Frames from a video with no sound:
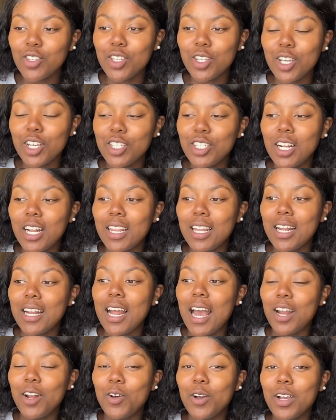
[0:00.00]
kitchen, and then
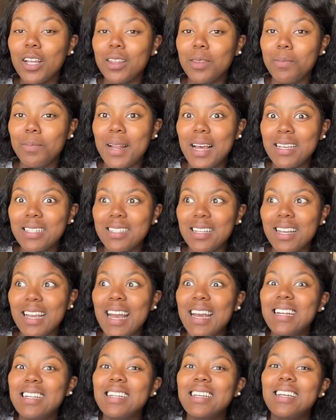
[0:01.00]
I look at the plastic,
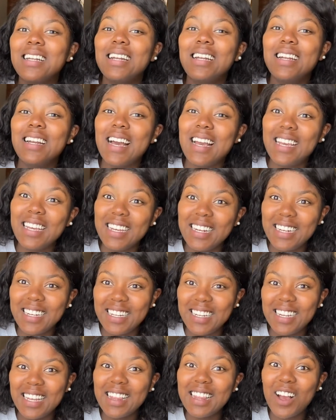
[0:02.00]
and luckily,